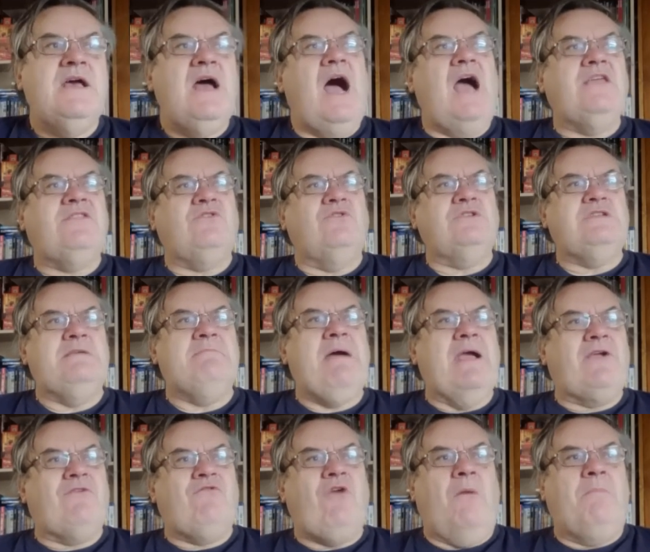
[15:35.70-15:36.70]
I thought he
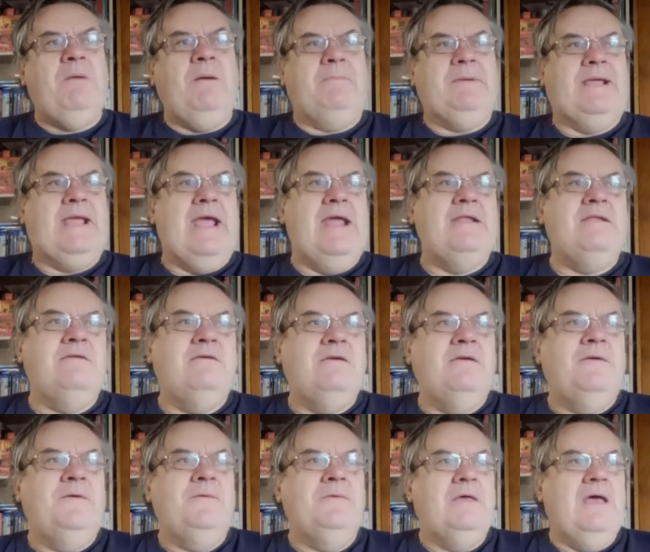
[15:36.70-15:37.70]
might crop up again
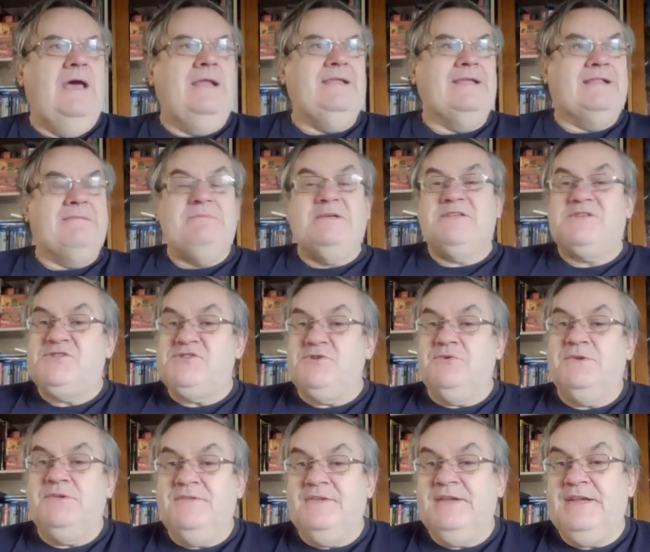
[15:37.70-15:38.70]
a little bit
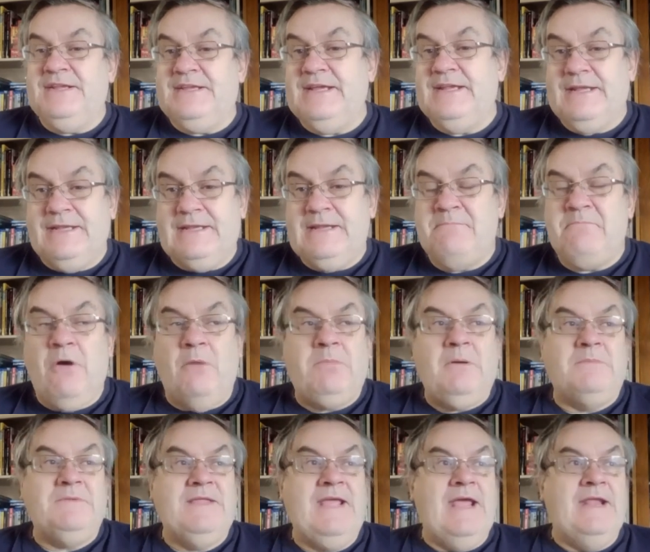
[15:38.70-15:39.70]
sooner than he did. He did pop
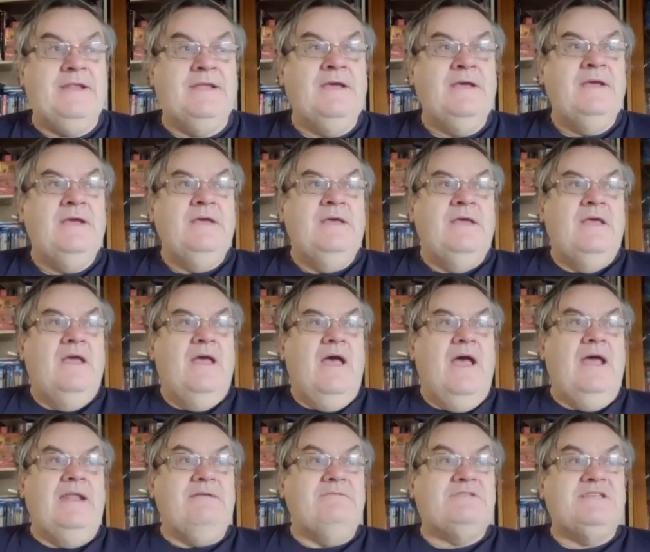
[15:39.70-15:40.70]
up at the end.
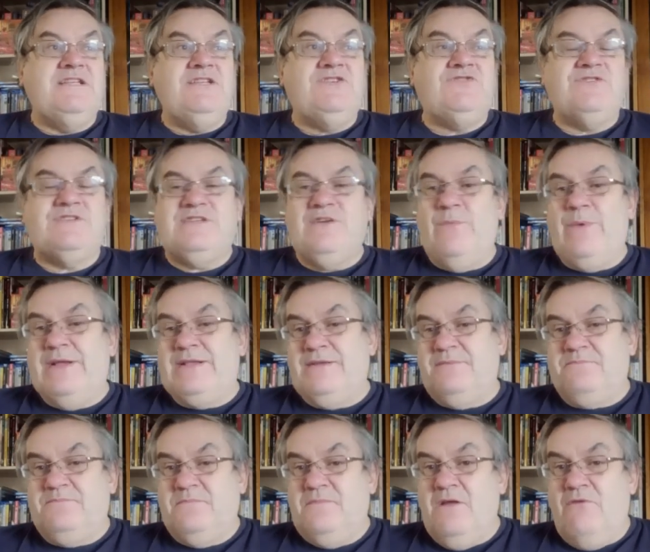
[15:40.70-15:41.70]
And it was an interesting way
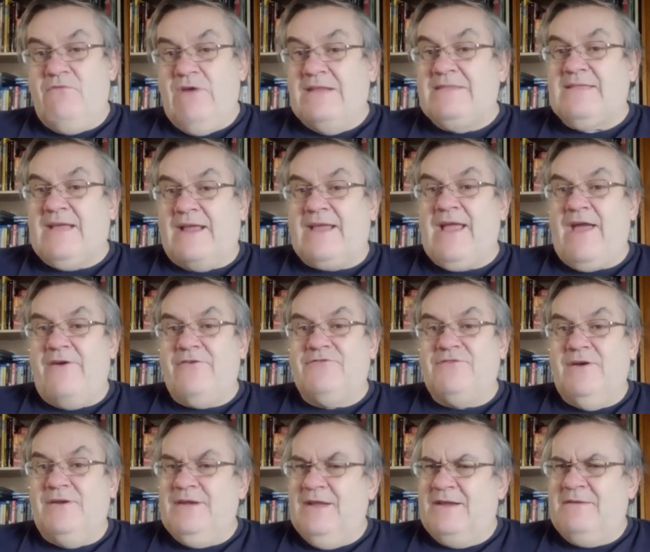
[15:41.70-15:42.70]
to write that
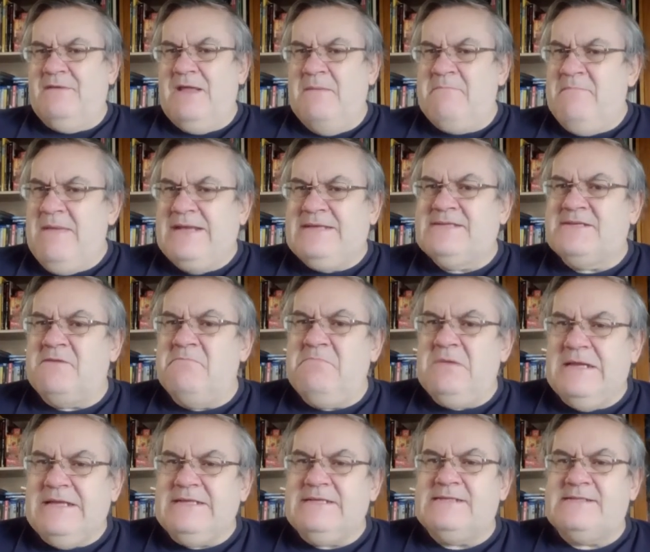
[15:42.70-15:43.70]
character. It makes
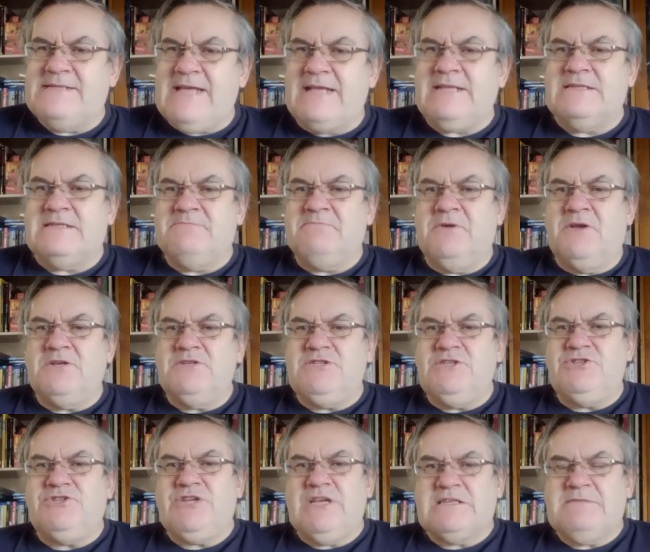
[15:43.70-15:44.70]
complete sense because
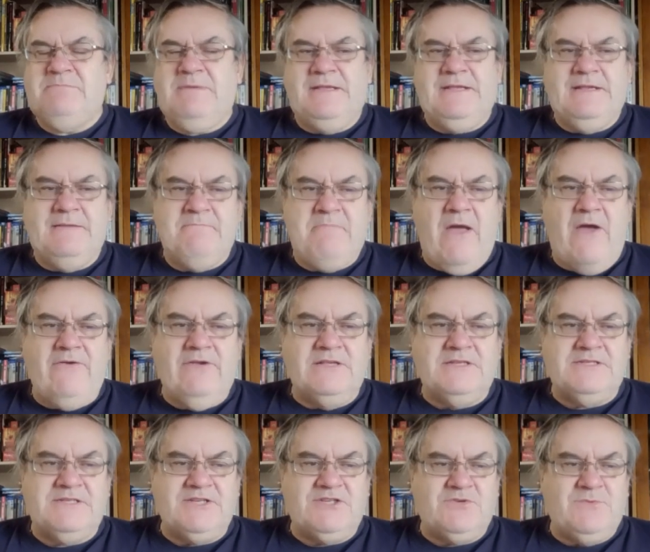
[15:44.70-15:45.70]
he's just been in a
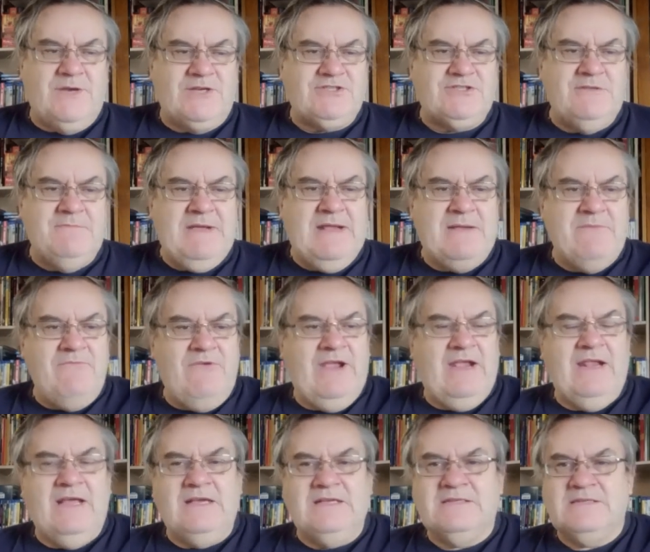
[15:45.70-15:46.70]
perilous situation that made him
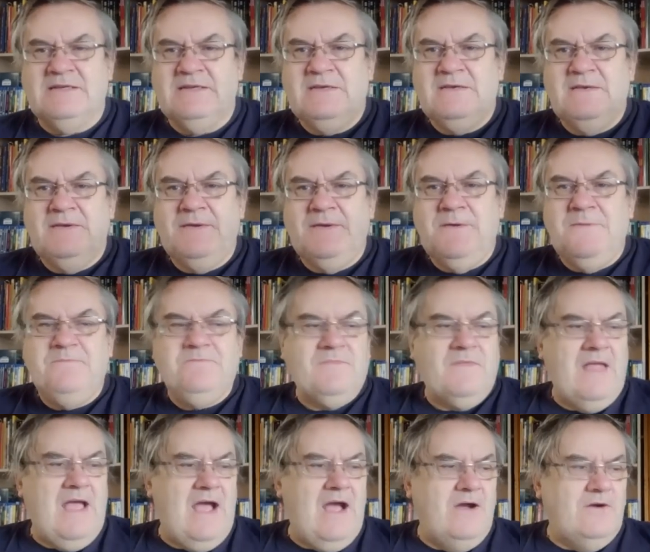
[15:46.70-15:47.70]
realise
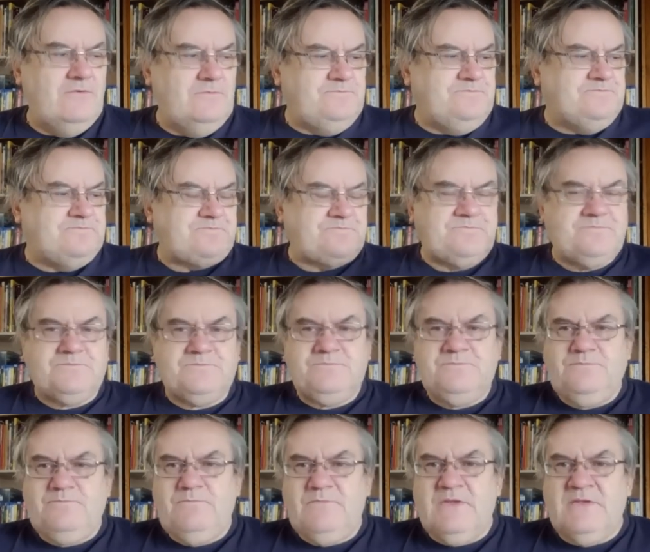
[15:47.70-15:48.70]
how
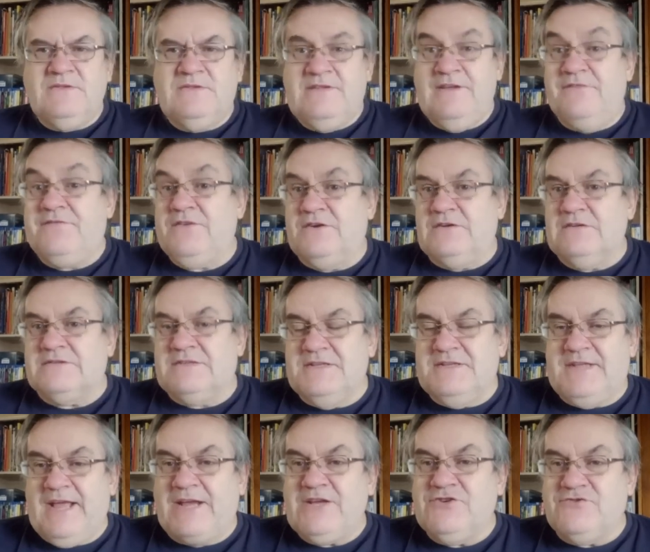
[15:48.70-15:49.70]
difficult
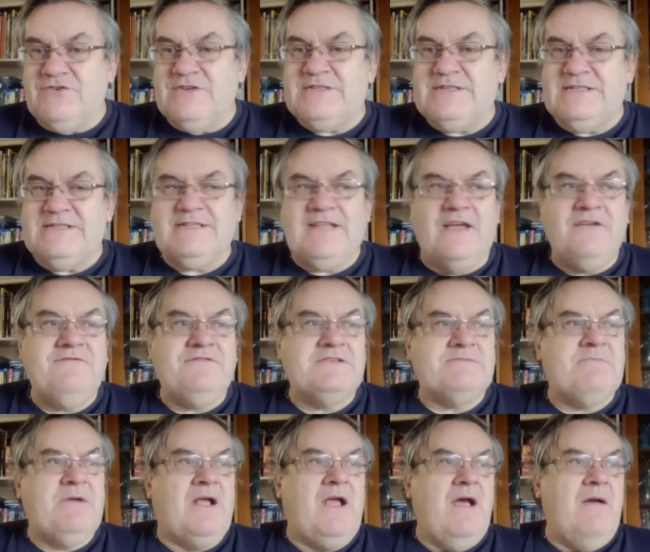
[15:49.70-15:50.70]
and dangerous his life has
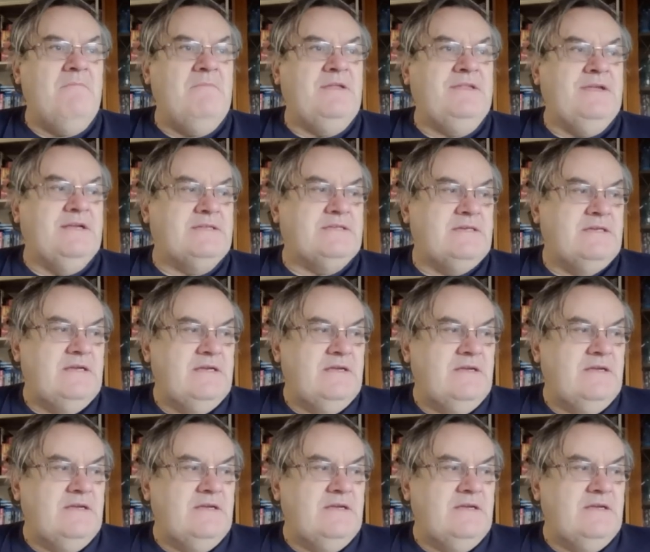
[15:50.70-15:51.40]
become, and that